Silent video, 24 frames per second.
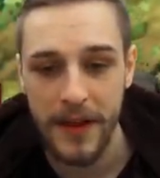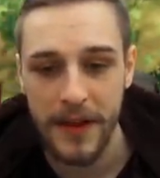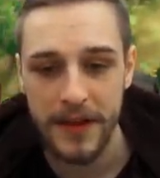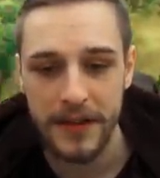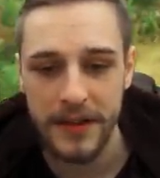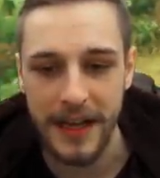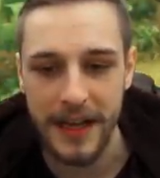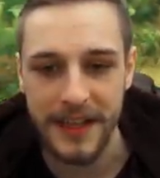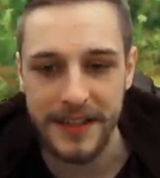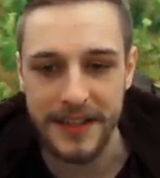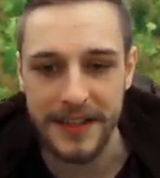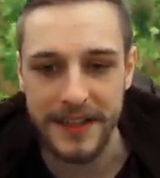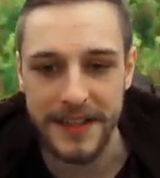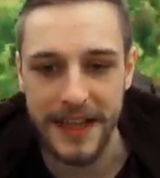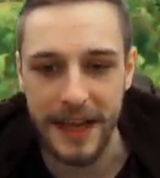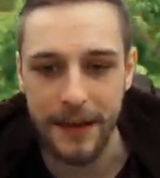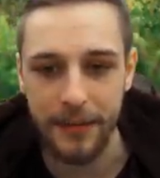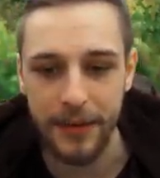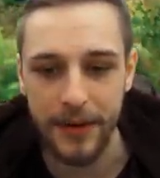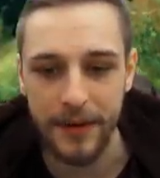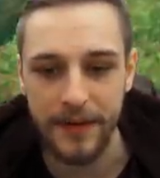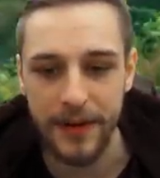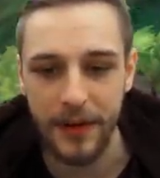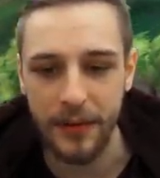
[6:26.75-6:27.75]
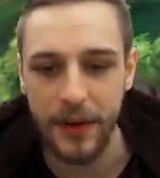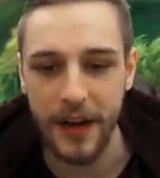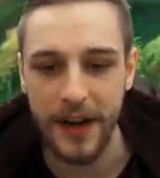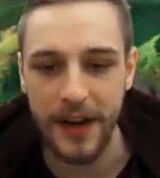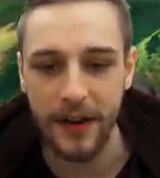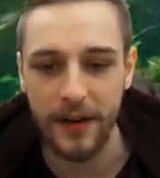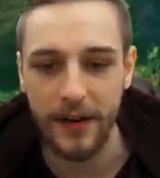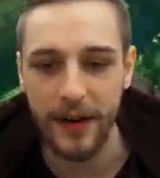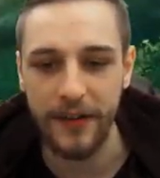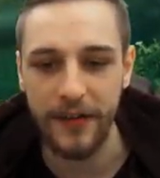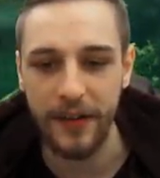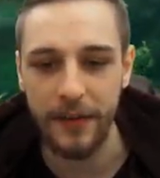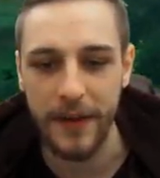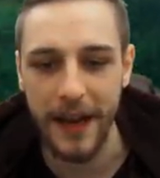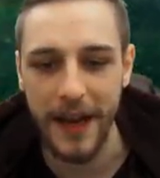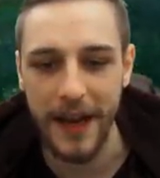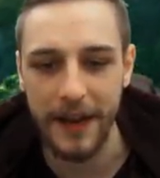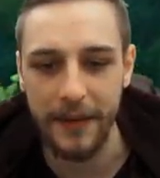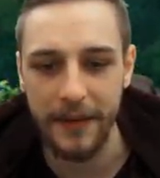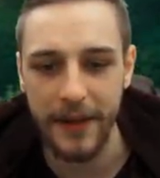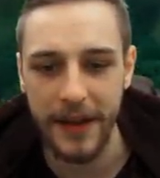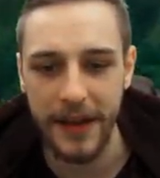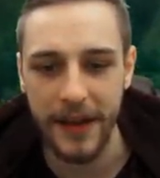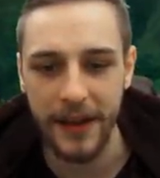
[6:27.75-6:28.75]
So as an example, if you're running away from an
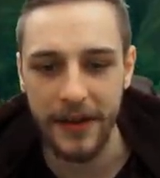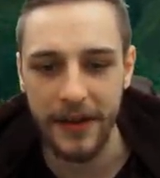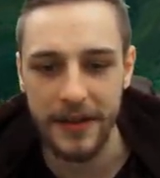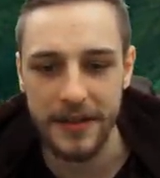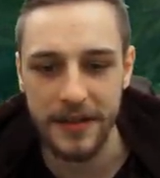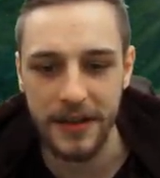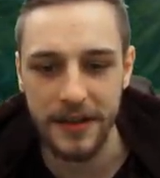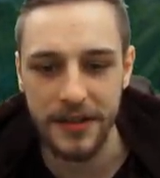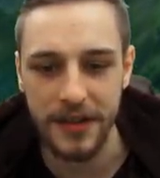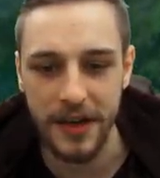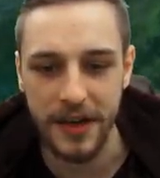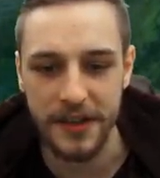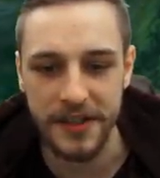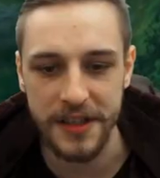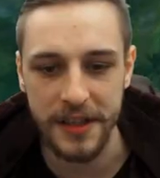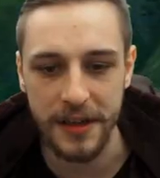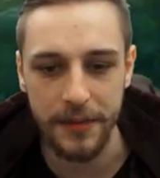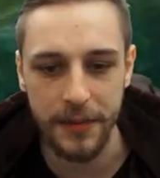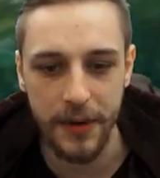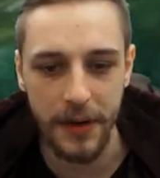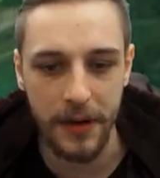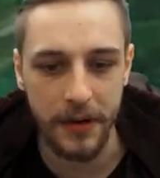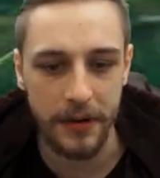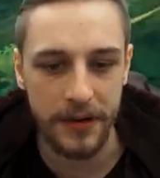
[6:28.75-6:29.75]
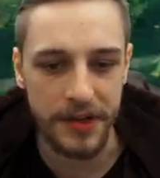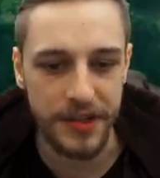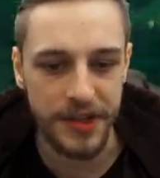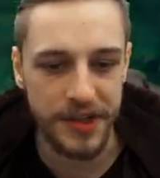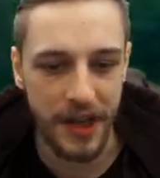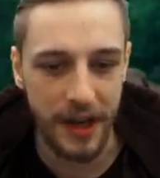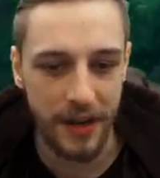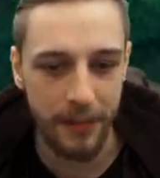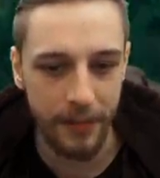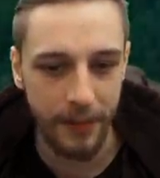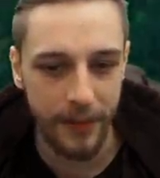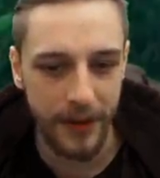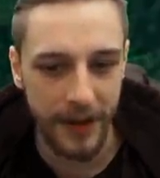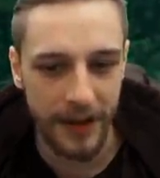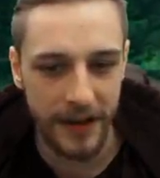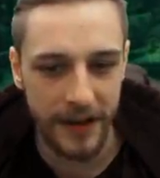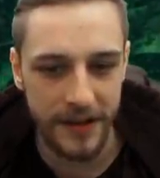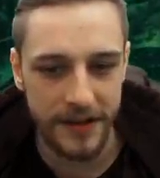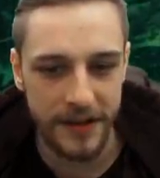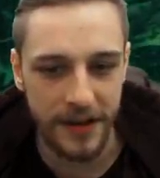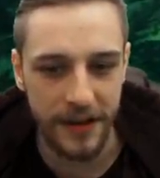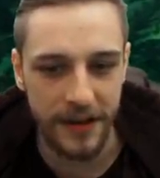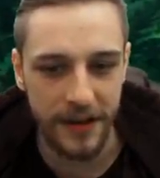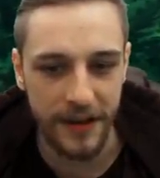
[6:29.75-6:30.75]
enemy, you can start charging your bow, jump,
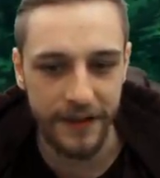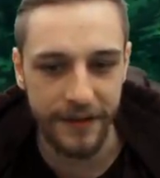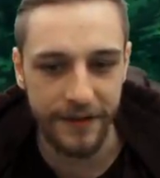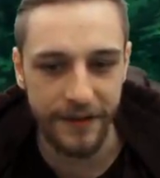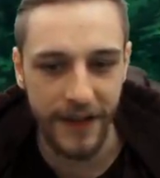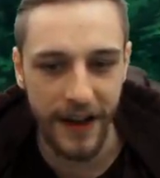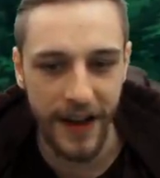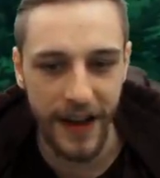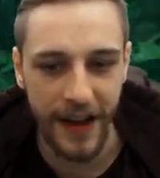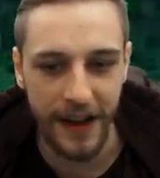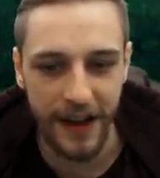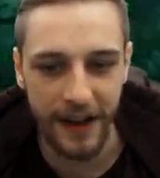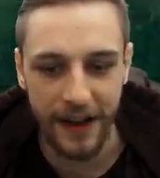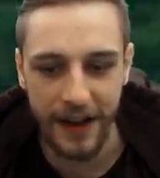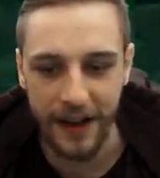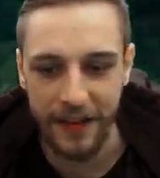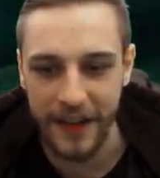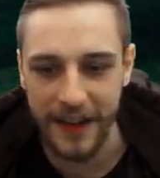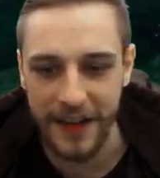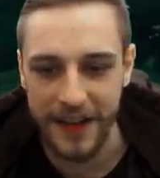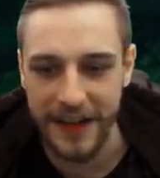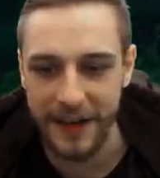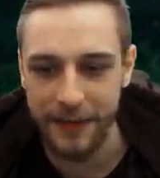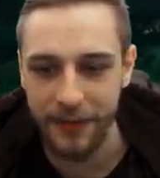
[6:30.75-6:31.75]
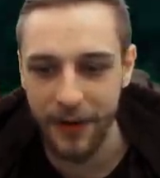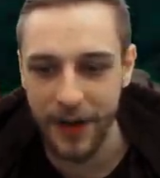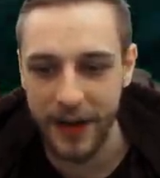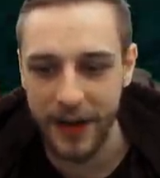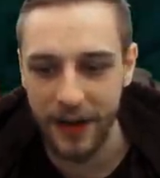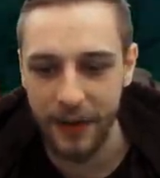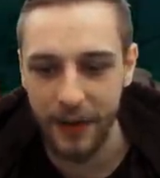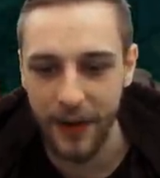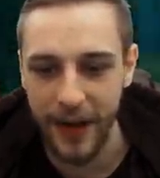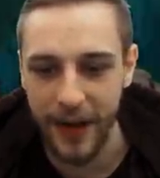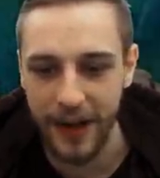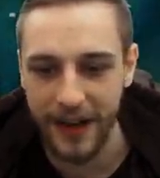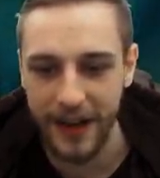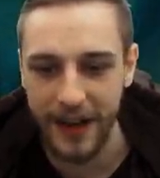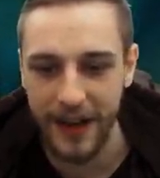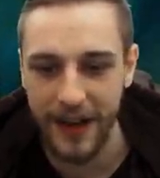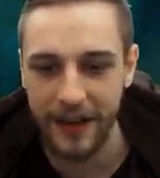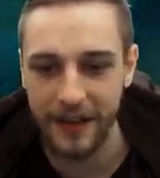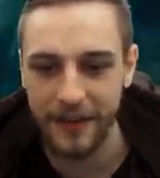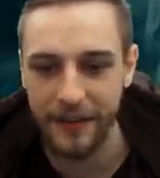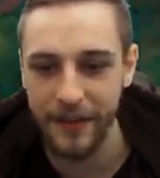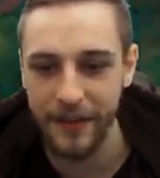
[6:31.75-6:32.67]
turn and fire, and then keep running away again.